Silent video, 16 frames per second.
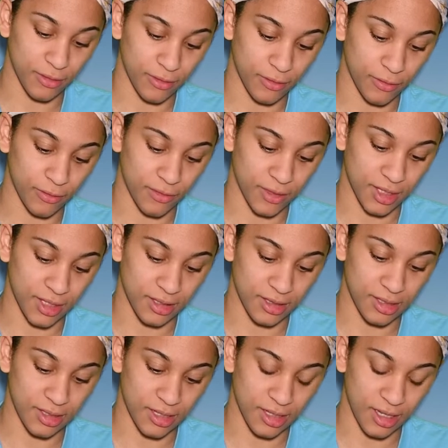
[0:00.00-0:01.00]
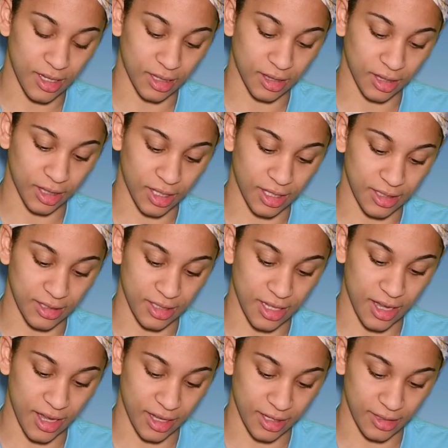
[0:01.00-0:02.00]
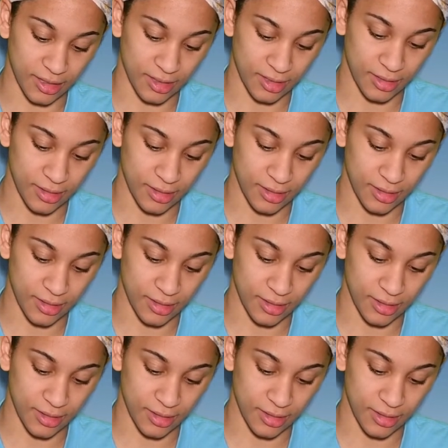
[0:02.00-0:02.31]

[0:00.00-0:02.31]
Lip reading: feet, and lays eggs.